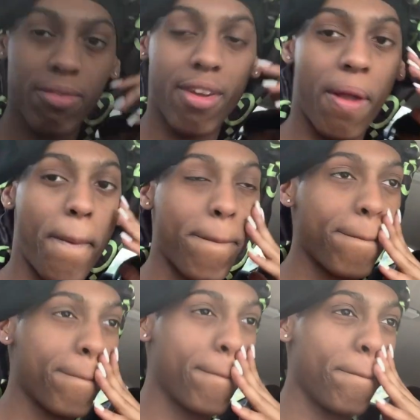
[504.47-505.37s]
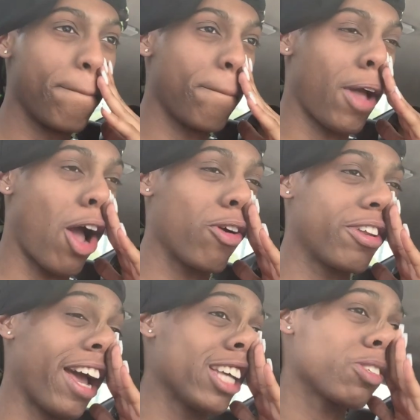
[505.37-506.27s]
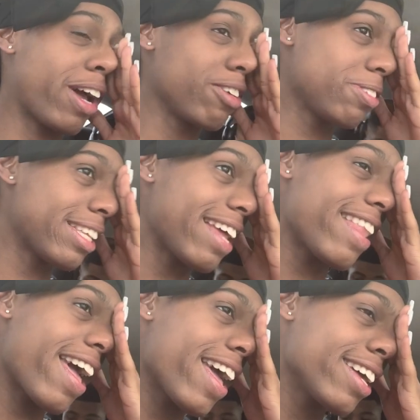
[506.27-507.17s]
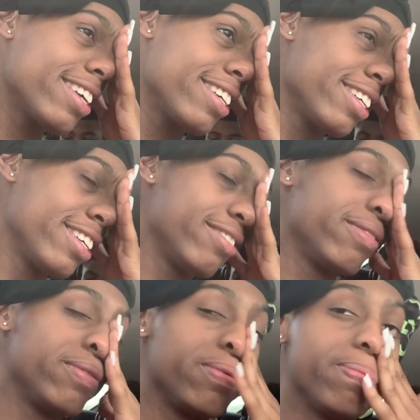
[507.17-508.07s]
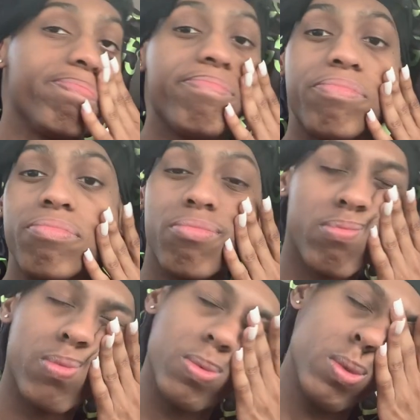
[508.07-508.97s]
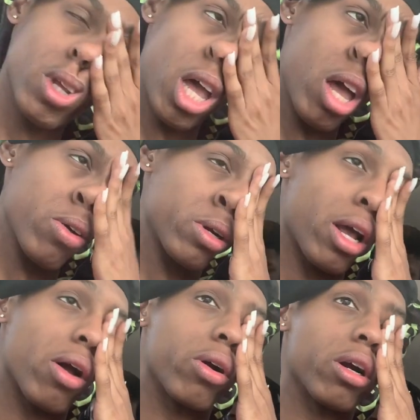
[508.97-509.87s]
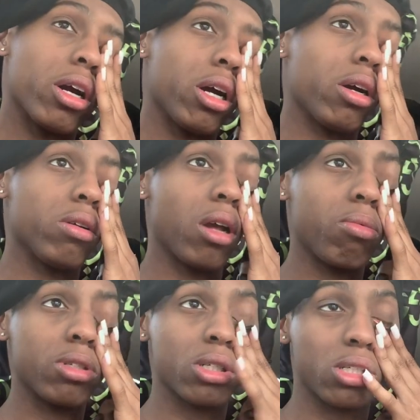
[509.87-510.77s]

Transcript: Gosh. Oh, that's why you said that? Yes. Oh no, girl. I wasn't